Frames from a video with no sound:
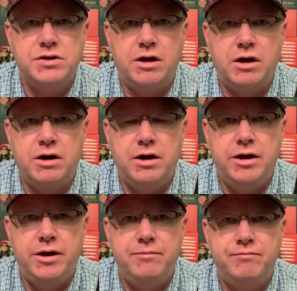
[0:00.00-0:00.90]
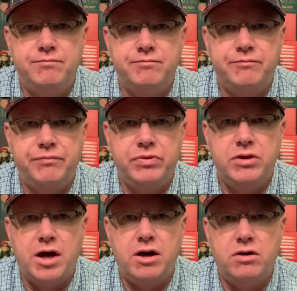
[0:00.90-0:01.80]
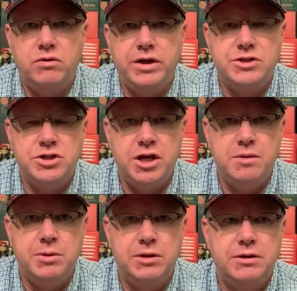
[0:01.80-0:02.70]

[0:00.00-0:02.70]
are not always cheap.